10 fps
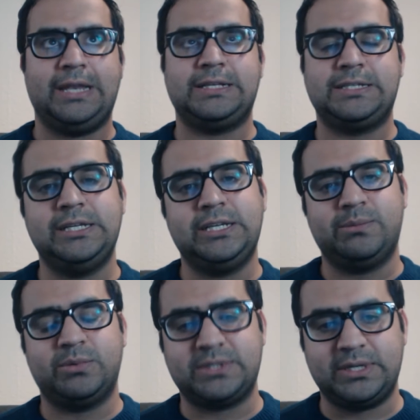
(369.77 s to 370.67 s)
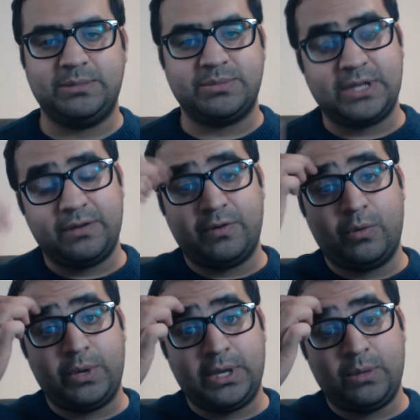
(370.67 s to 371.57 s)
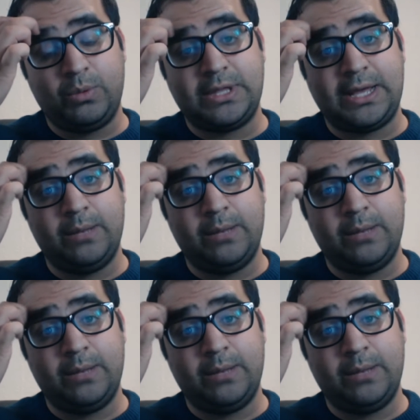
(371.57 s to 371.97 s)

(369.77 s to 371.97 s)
and he sealed himself away with the